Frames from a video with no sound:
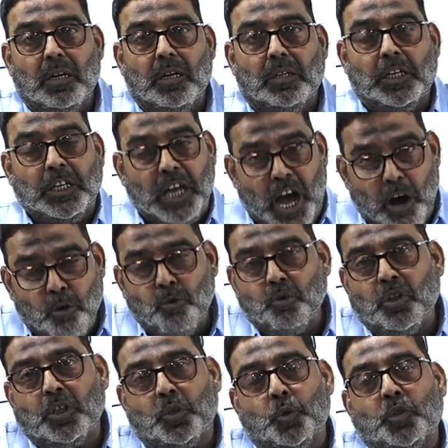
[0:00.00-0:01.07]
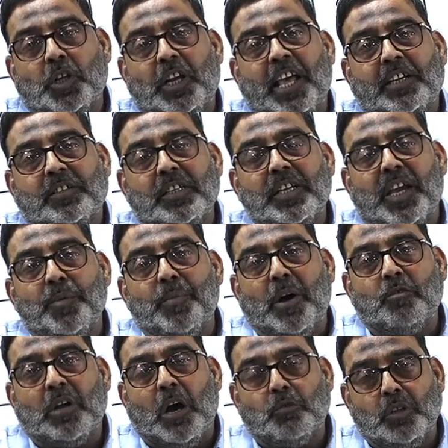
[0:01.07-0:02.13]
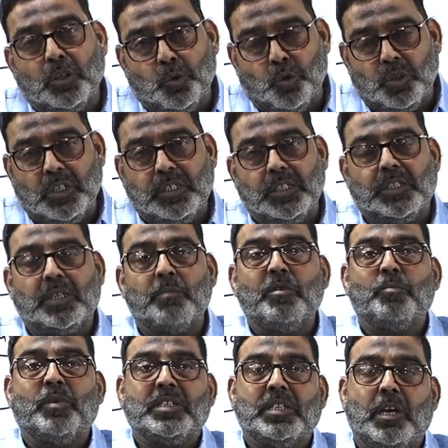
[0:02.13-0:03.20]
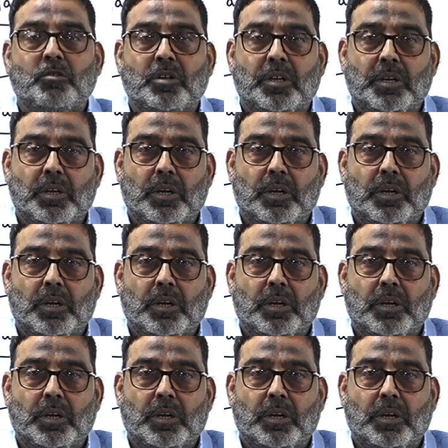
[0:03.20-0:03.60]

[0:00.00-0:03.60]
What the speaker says: that how the social action came out, how the social system emerged out,